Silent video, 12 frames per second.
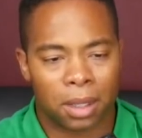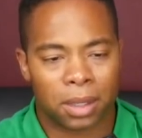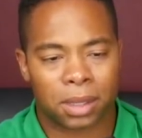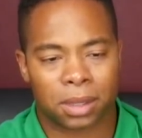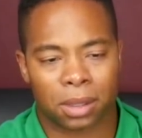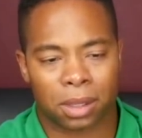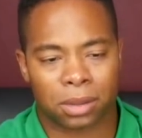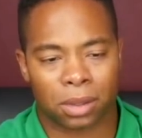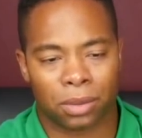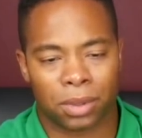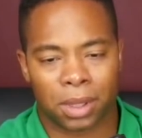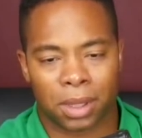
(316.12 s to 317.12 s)
This is
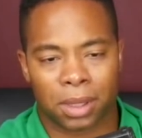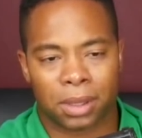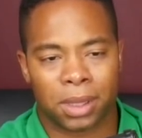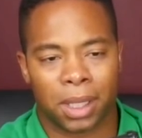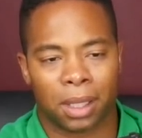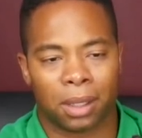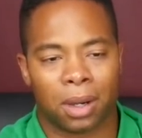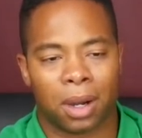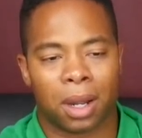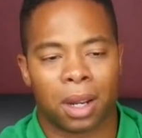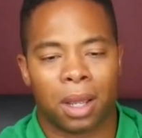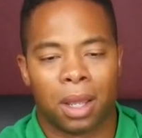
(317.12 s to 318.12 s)
also the
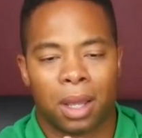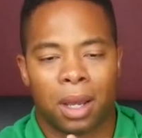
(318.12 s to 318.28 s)
TLR